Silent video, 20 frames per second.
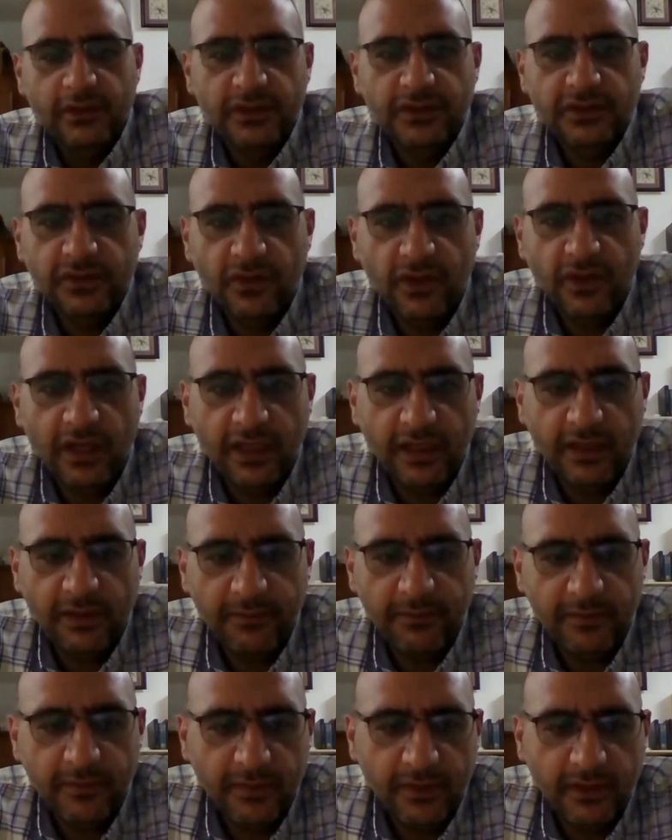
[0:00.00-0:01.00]
So
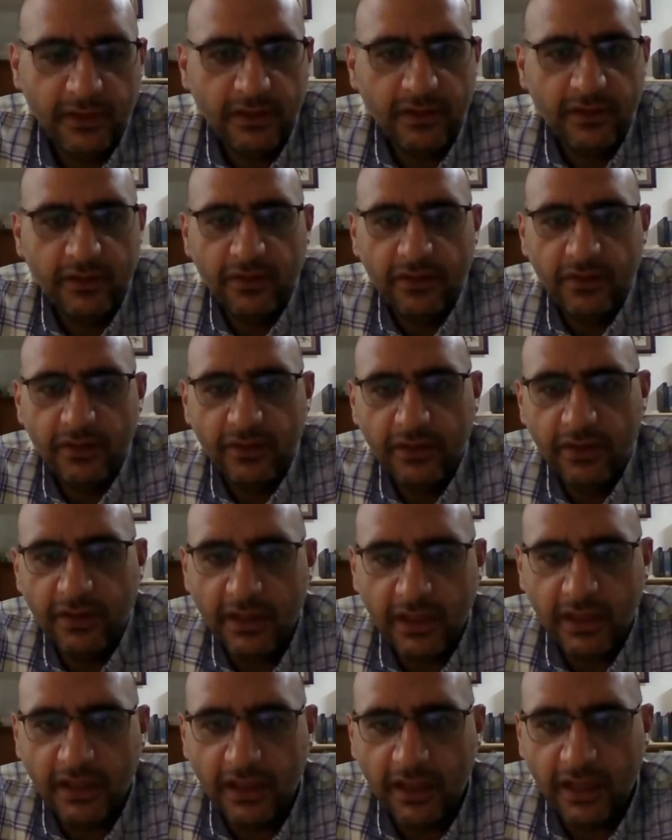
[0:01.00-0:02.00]

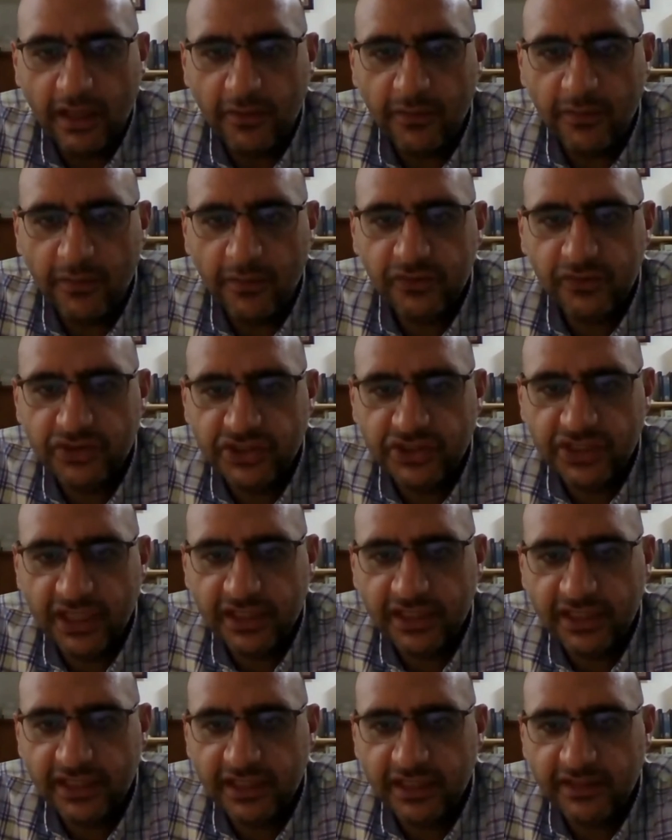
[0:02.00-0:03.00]
I want to
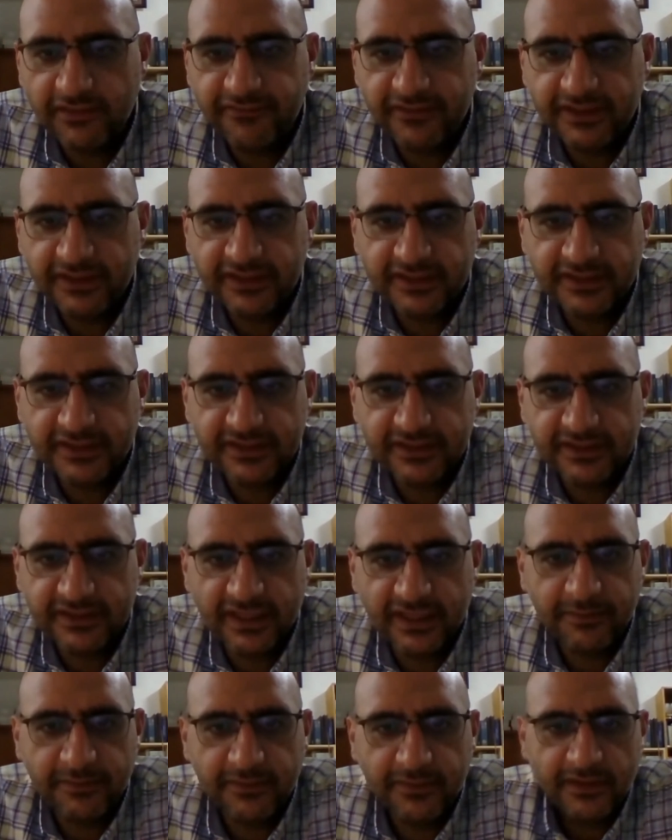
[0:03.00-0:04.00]
check if it's
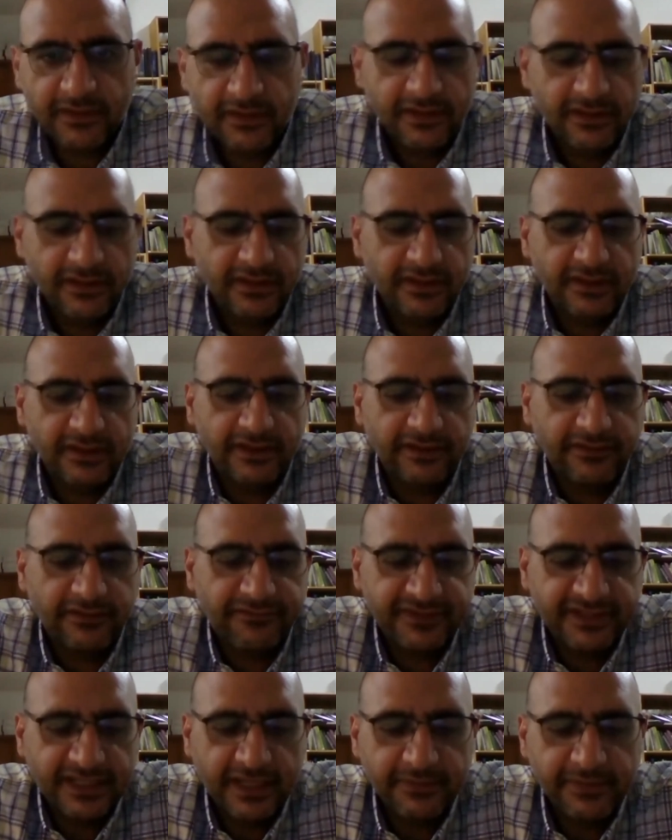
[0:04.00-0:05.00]
if
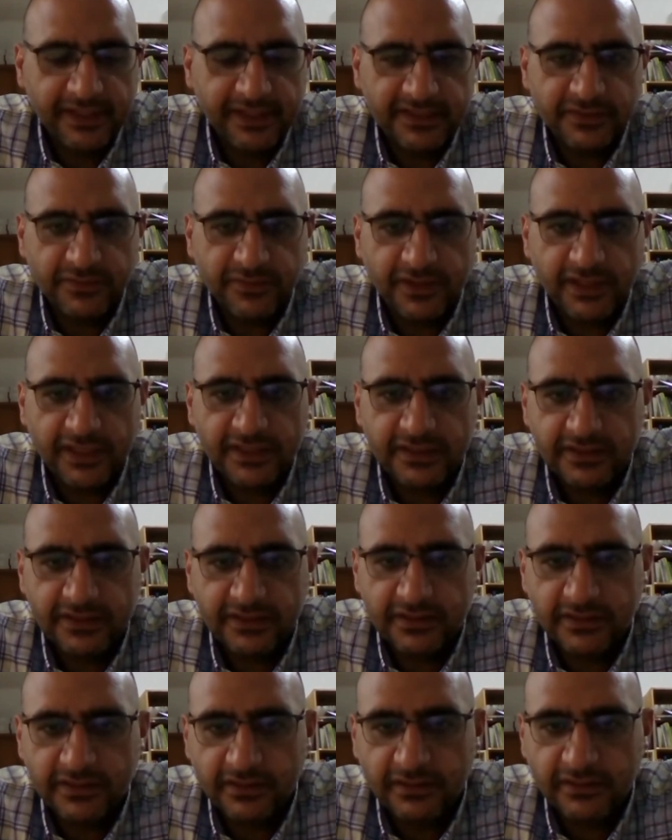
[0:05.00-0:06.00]
Sami is with
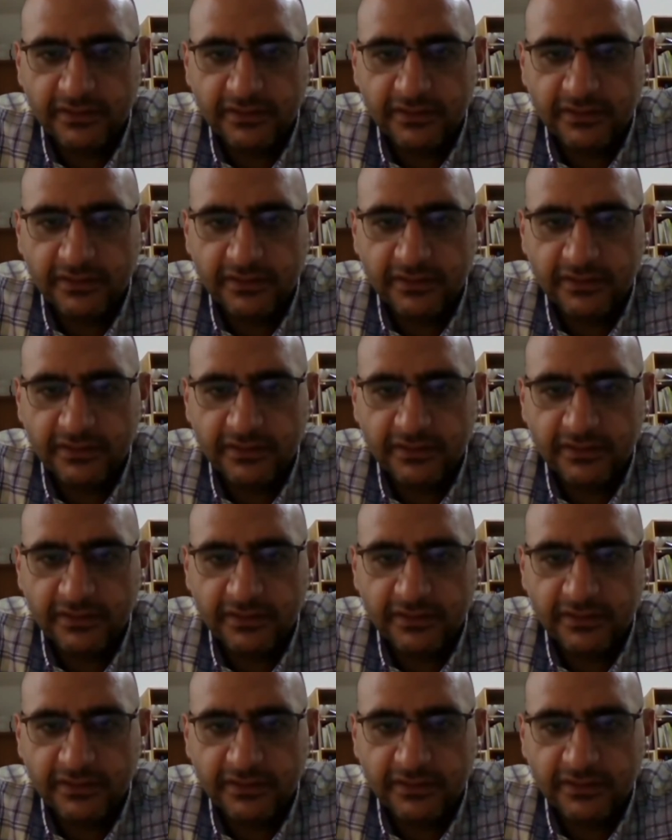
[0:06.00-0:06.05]
us.